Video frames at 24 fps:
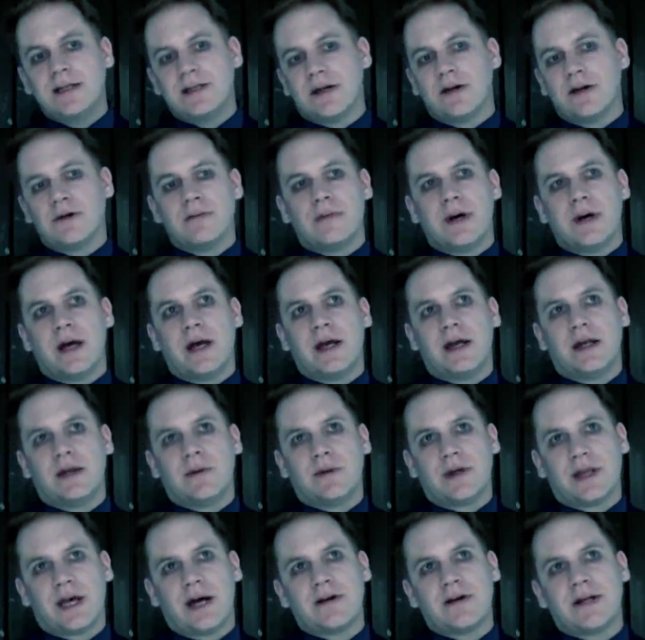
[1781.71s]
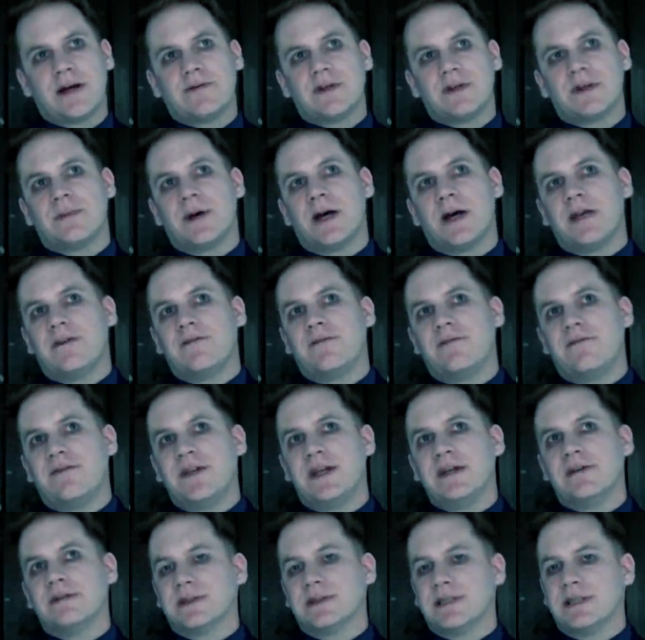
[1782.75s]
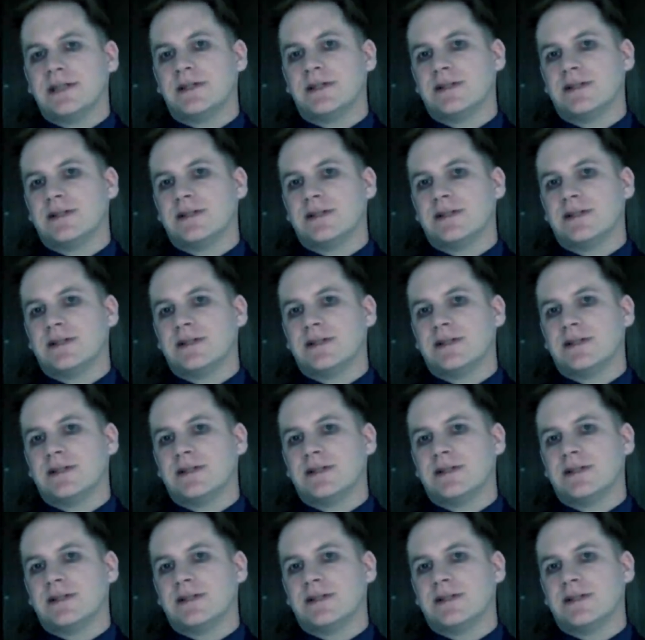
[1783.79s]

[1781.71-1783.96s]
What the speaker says: domain without having to pay fealty